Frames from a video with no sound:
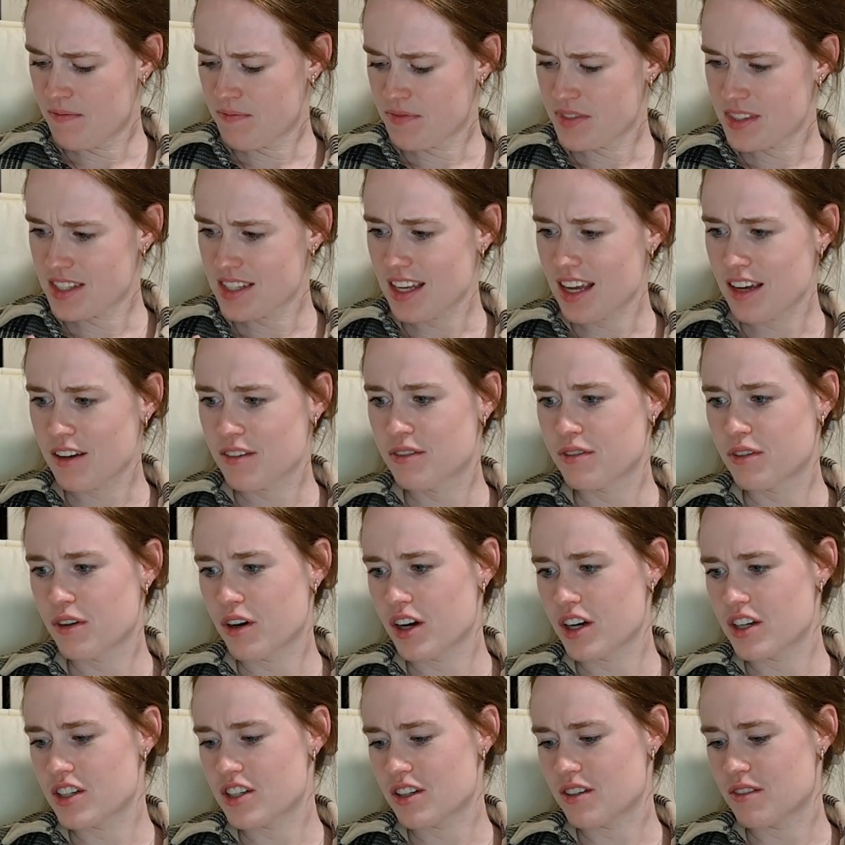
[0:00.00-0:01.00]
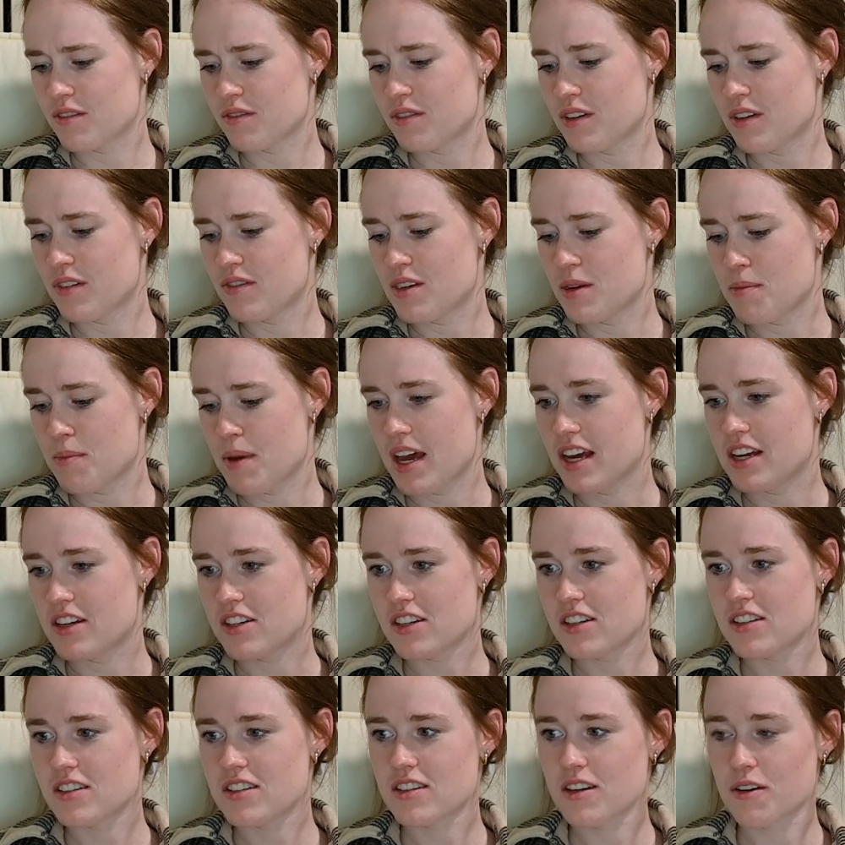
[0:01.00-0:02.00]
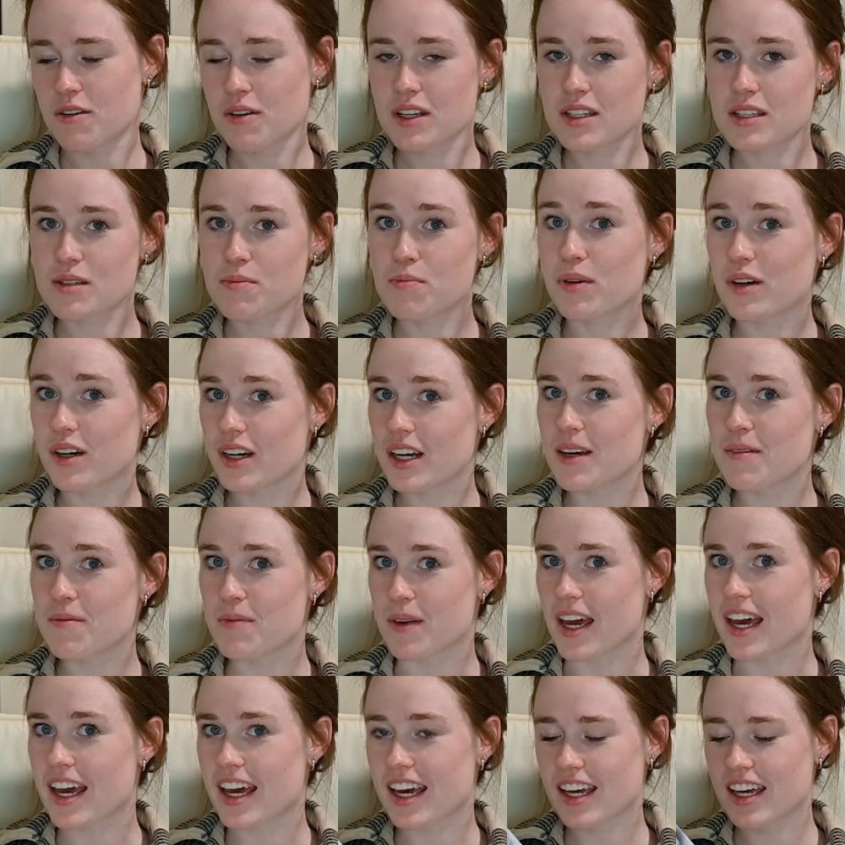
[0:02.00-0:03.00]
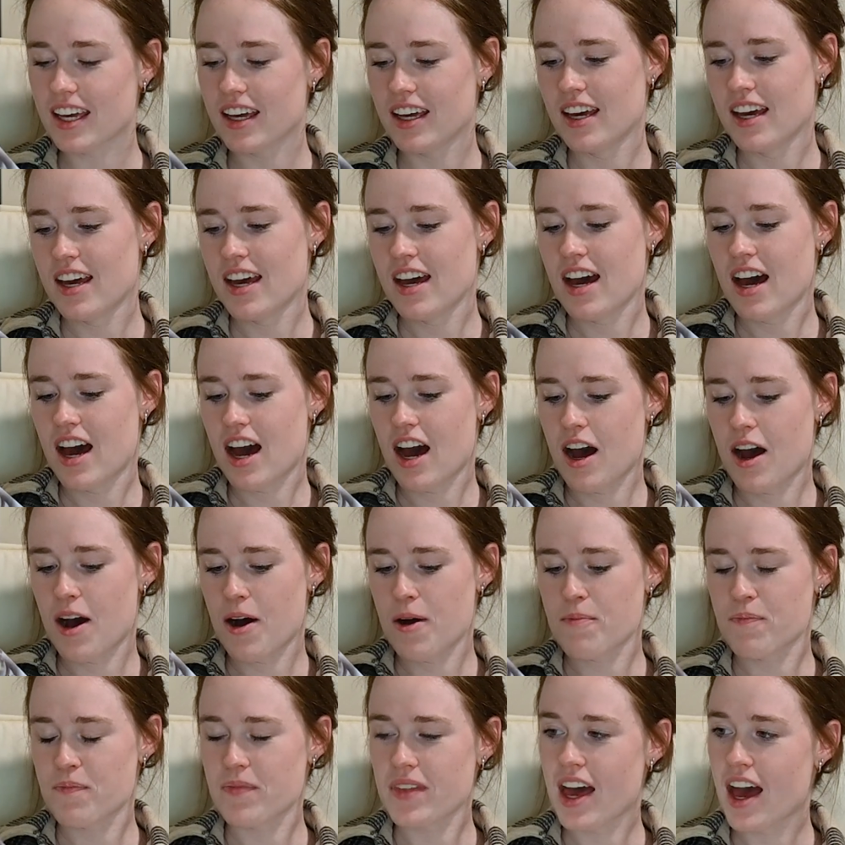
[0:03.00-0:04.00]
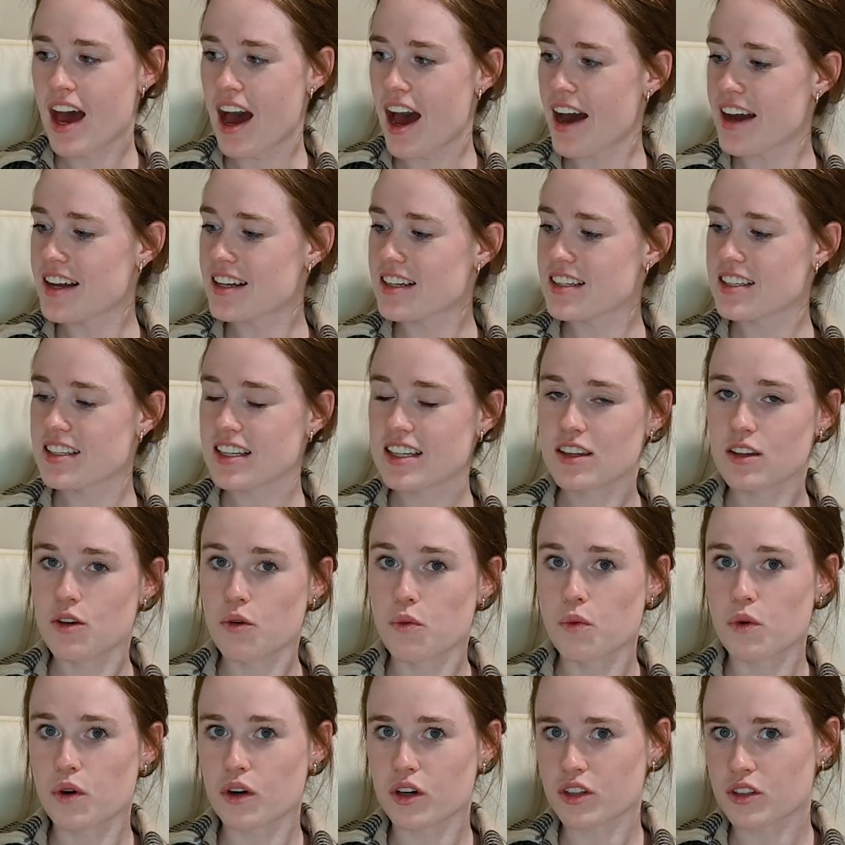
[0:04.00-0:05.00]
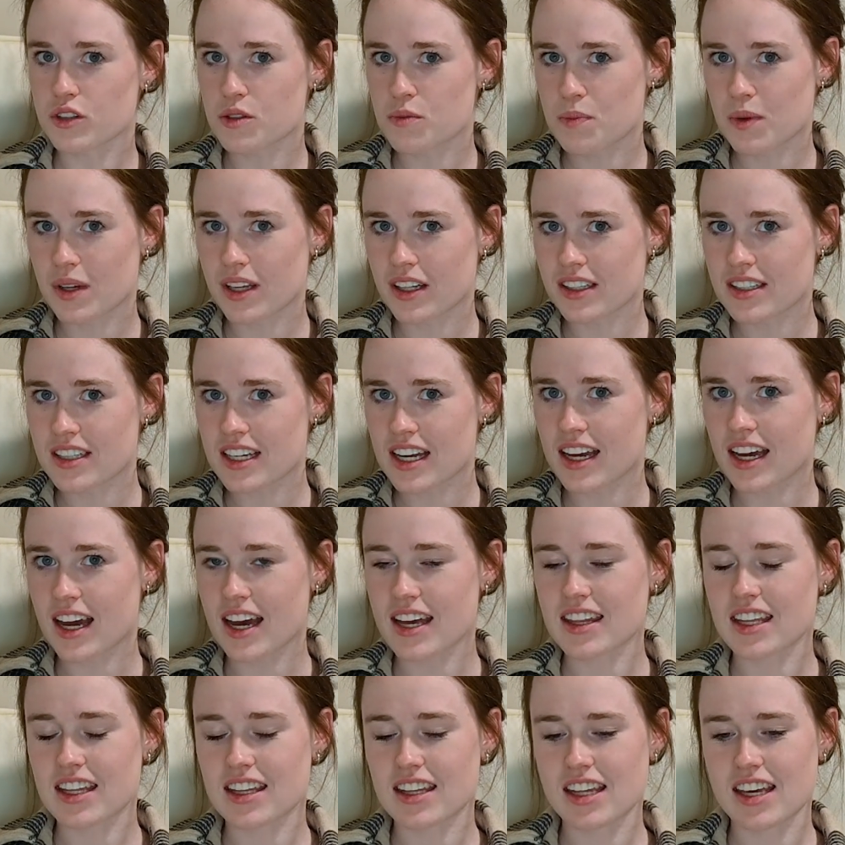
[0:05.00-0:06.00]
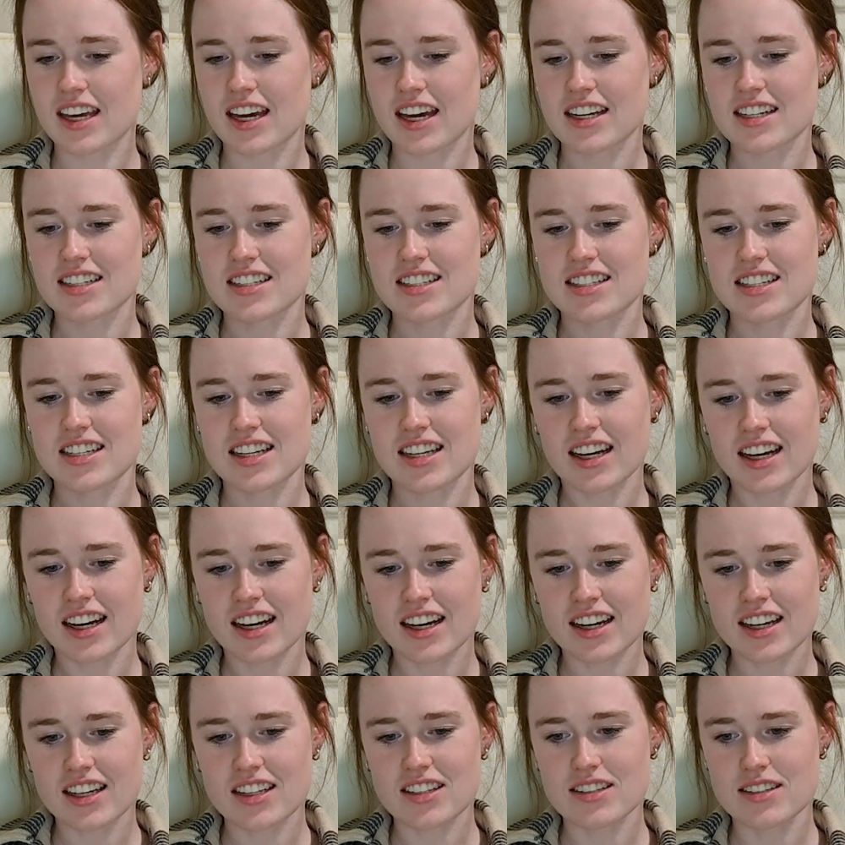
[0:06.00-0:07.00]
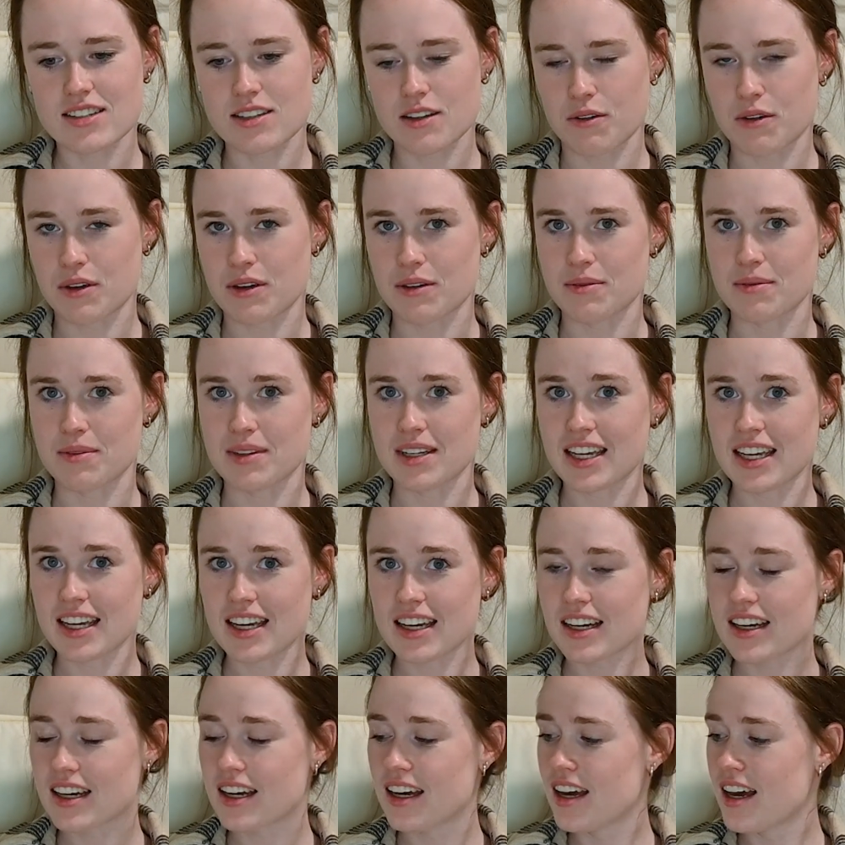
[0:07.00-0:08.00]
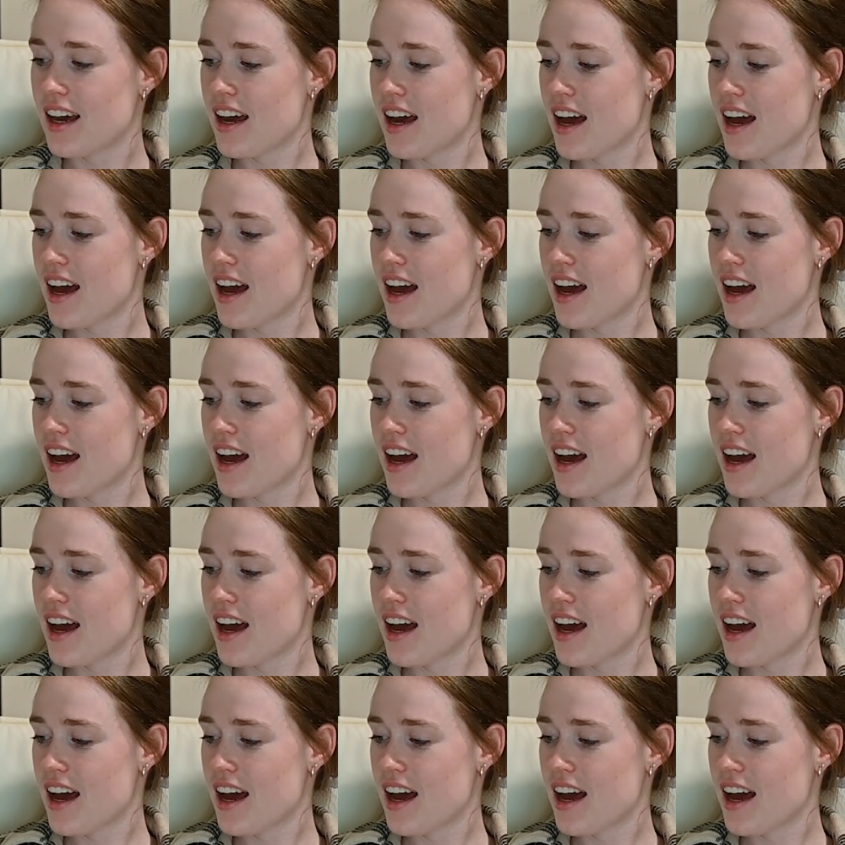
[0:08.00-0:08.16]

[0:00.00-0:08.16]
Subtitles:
it's like 450 pages, so it's pretty big. I just think the world building, I think the idea is so unique.